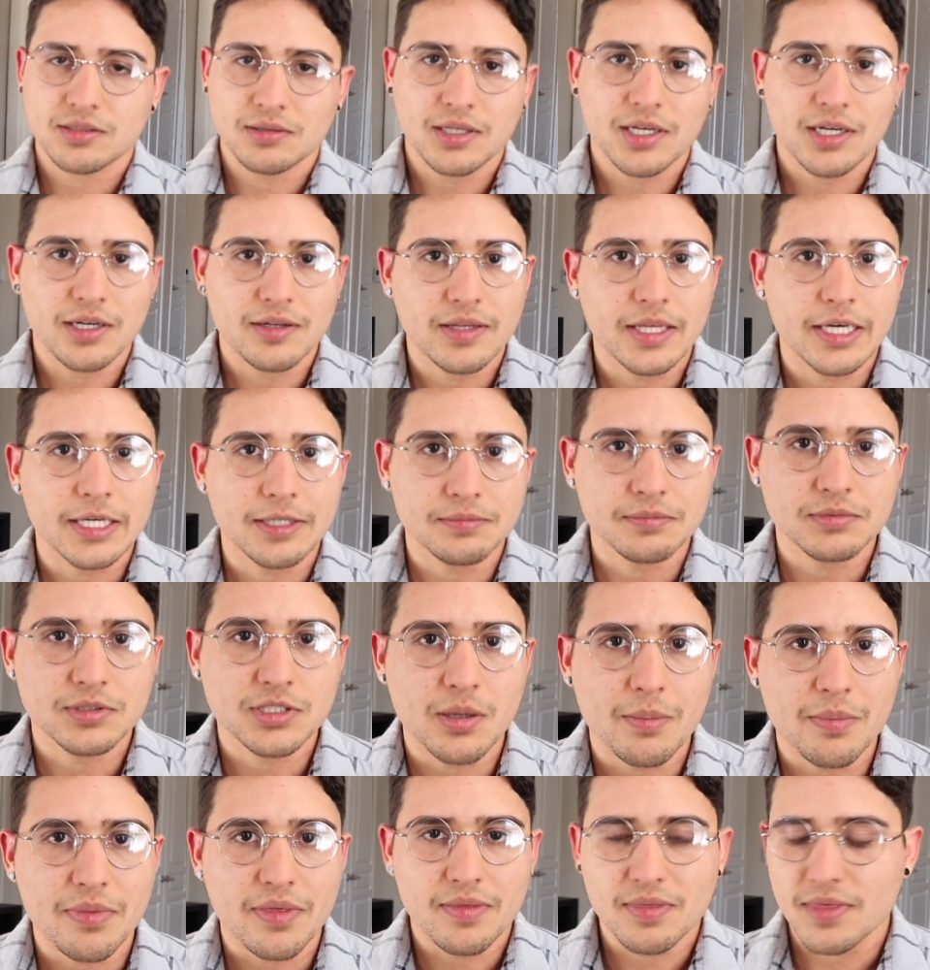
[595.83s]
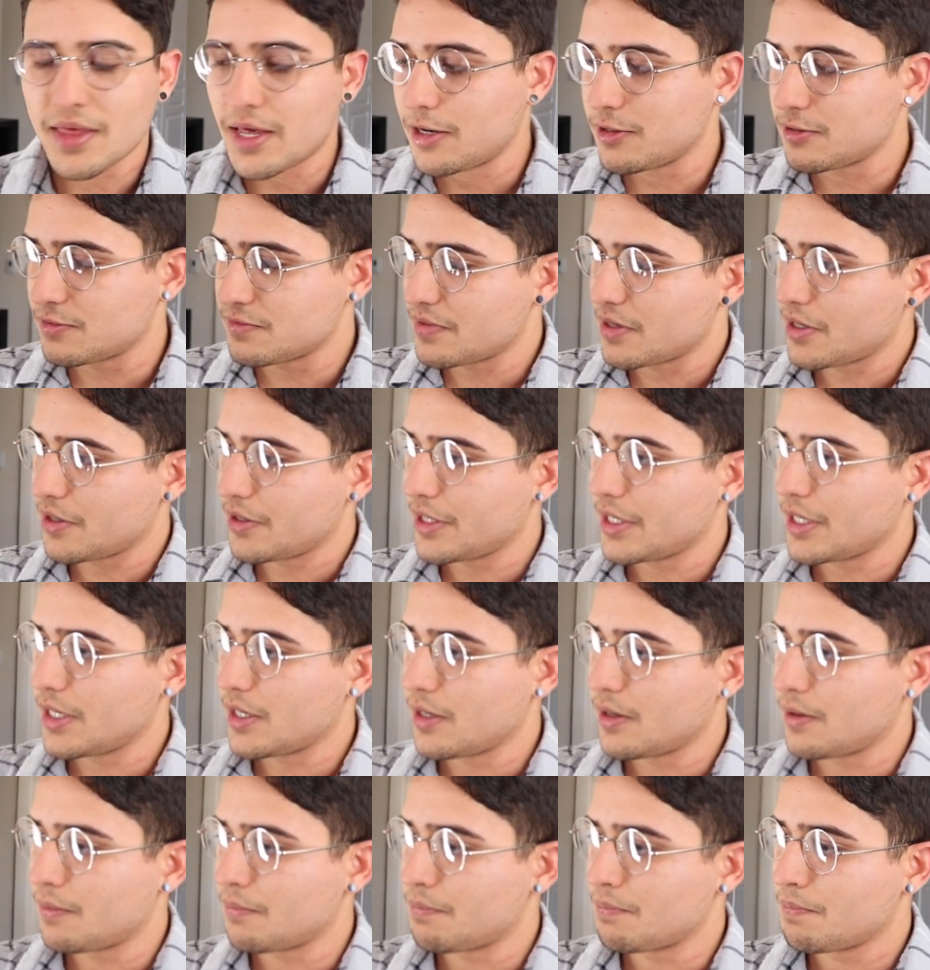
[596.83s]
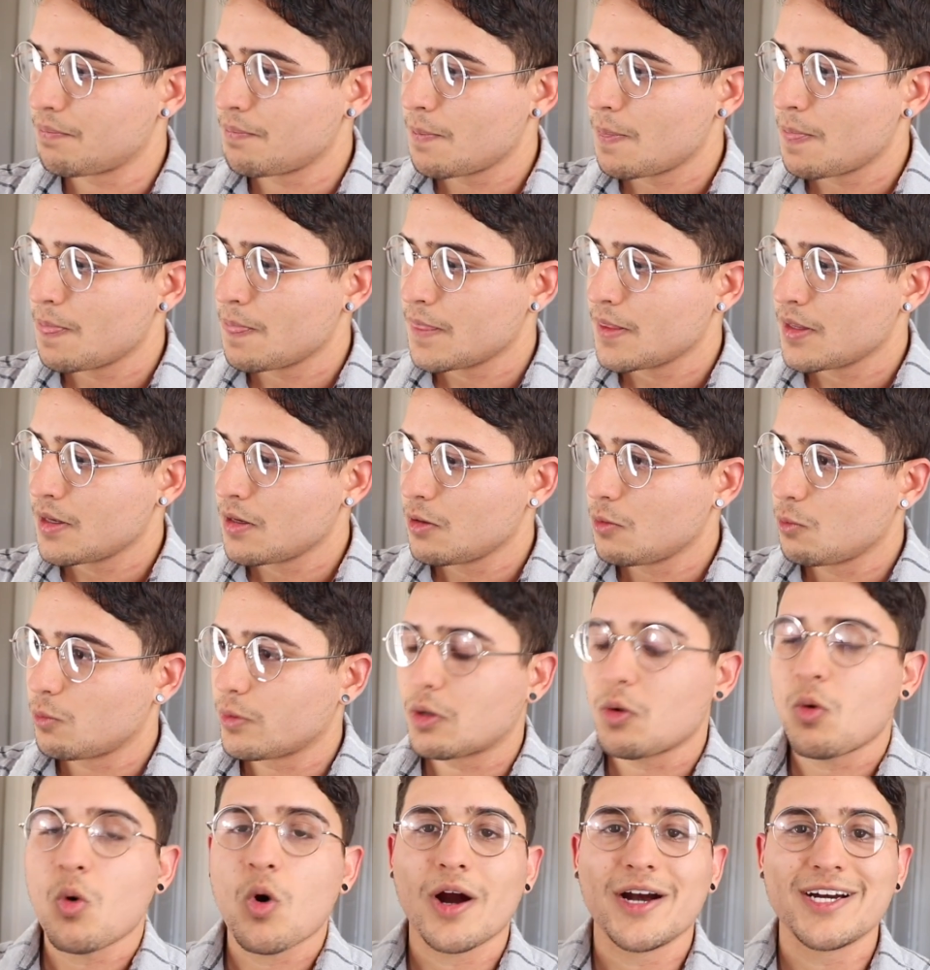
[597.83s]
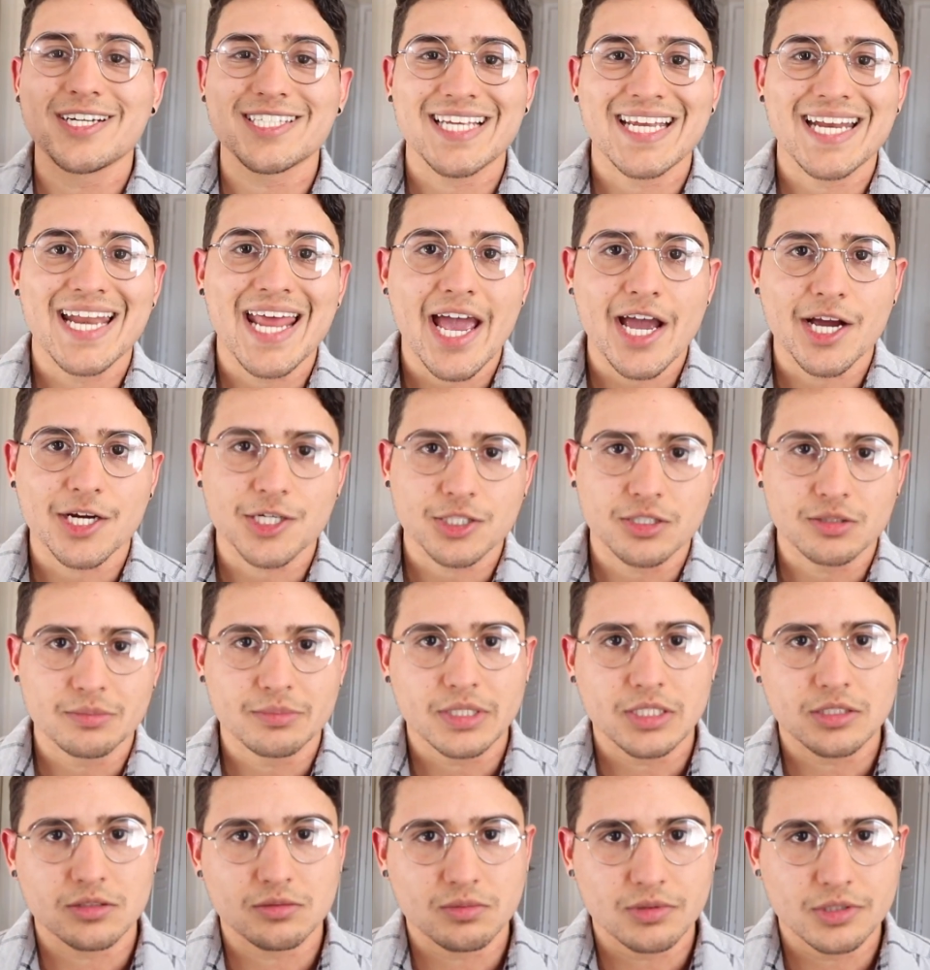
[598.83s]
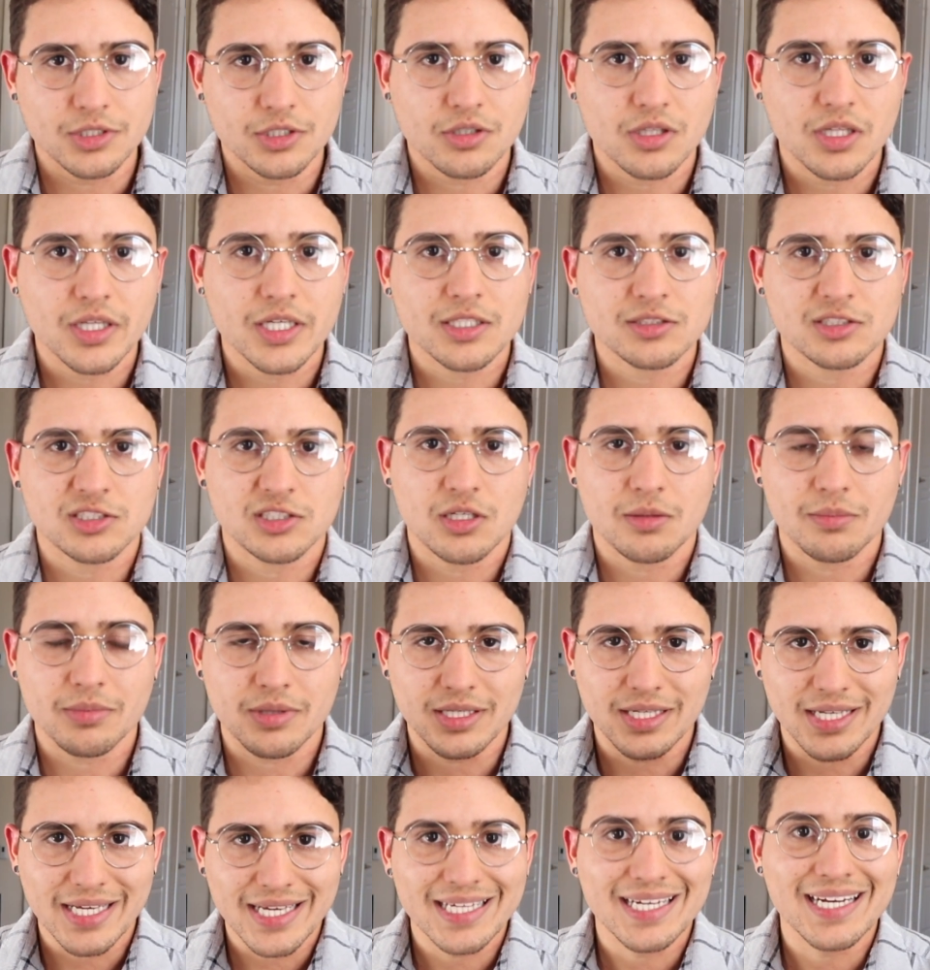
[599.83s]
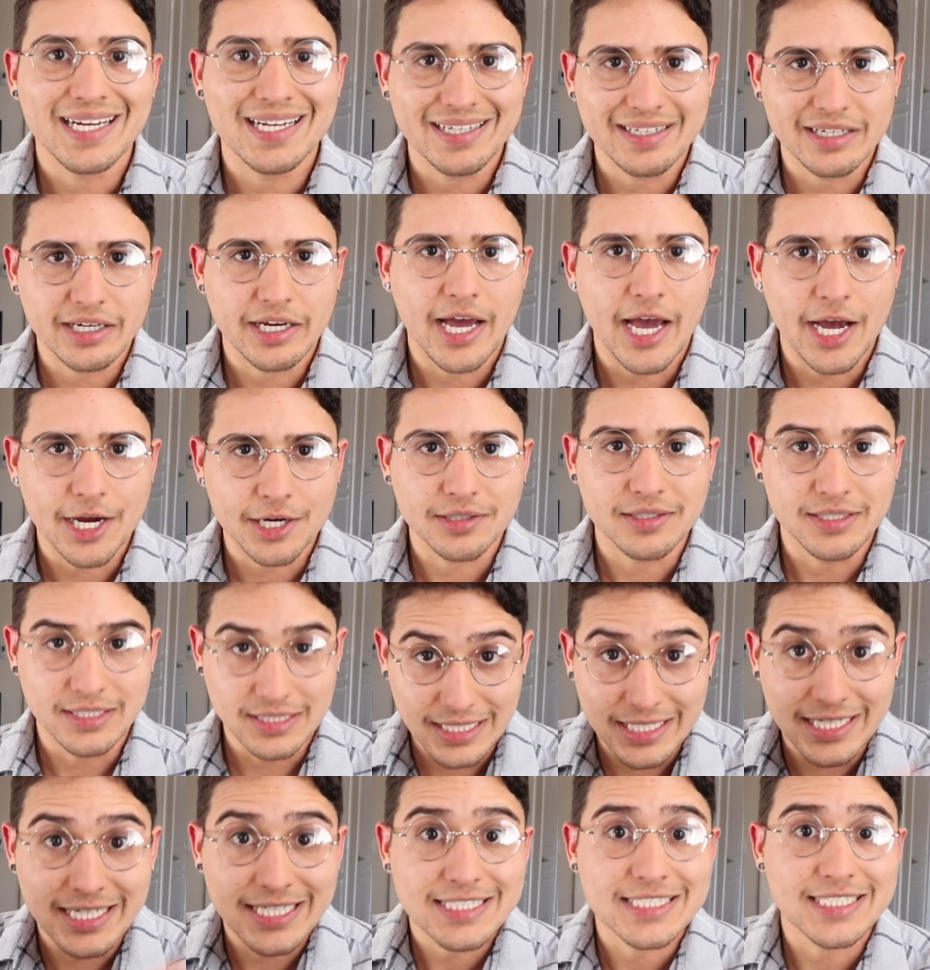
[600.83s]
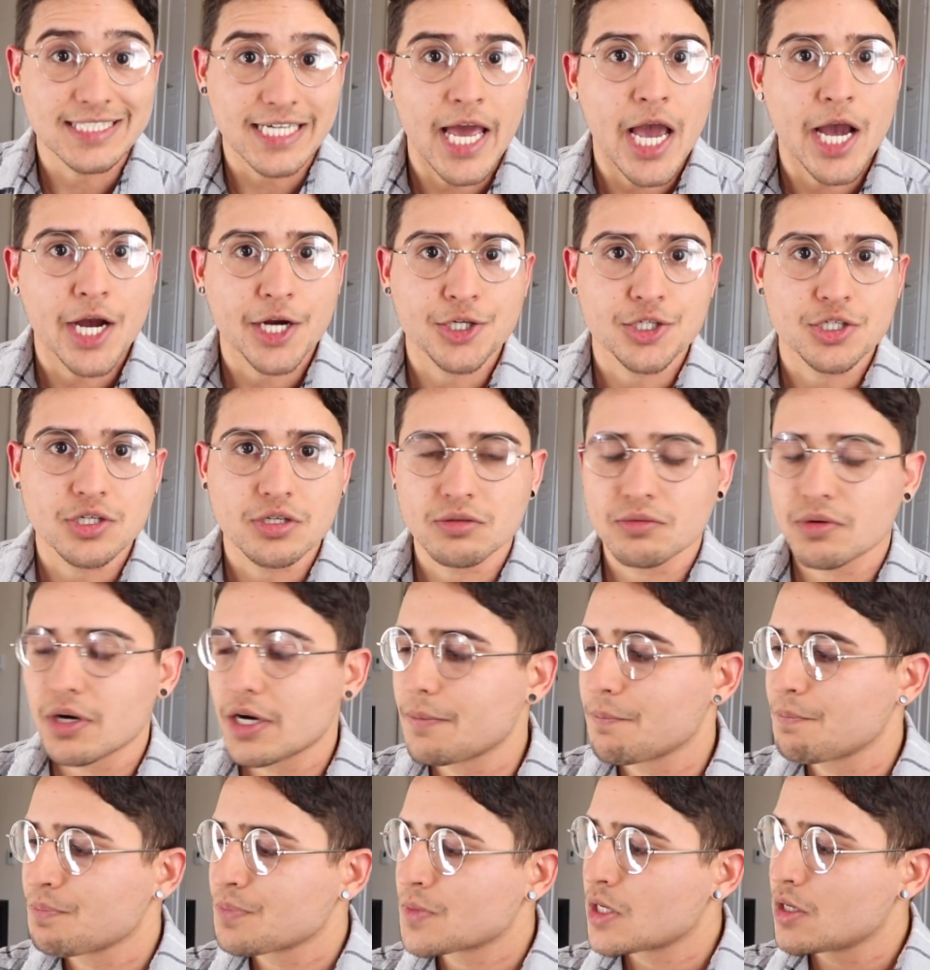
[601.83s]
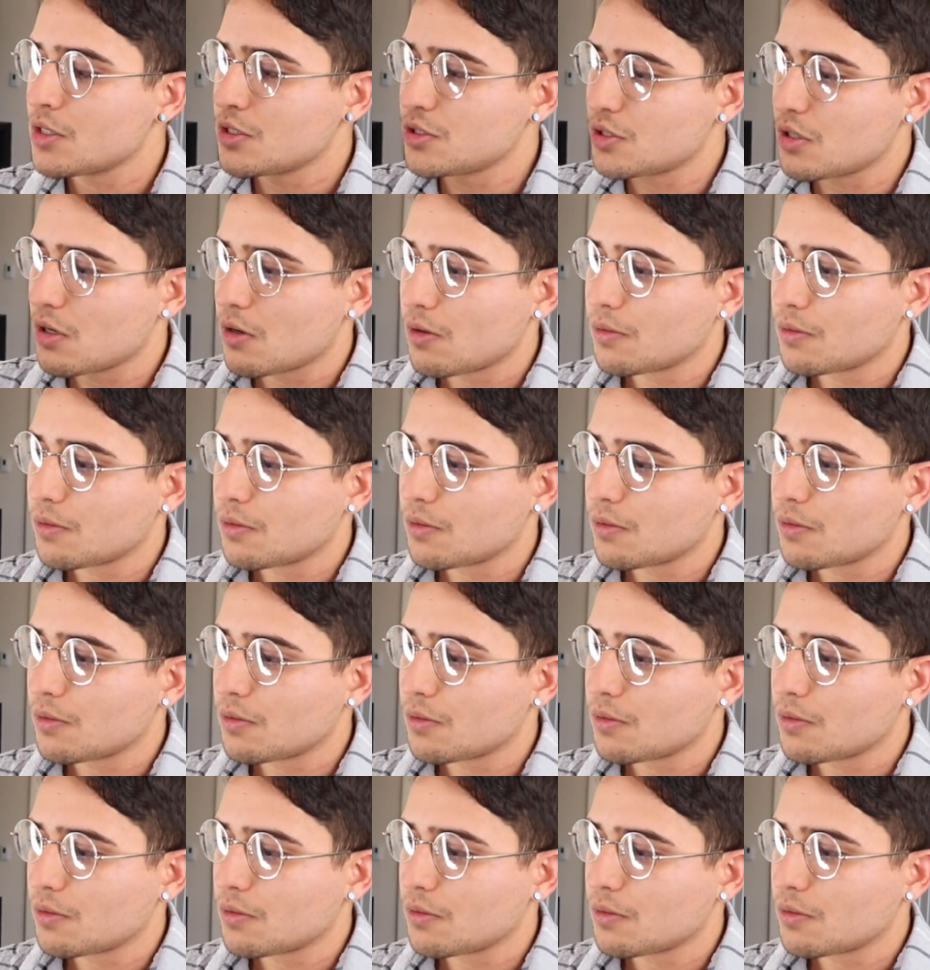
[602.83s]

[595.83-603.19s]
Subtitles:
And it's kind of like something that is very requires an action, because when you click on something, it is an action, right?